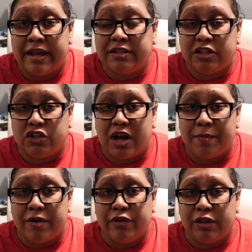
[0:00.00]
Etsy shop
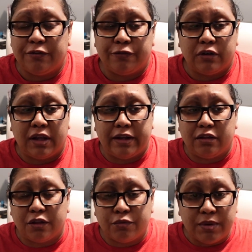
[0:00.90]
and everything for like
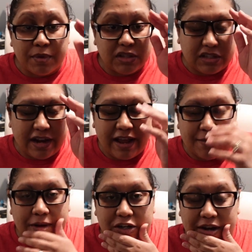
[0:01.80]
the 3 months that I had
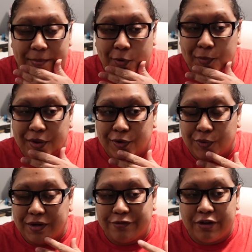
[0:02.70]
my shop open or
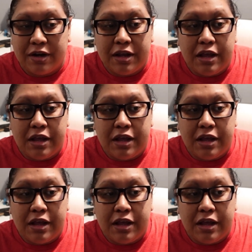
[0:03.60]
whatever.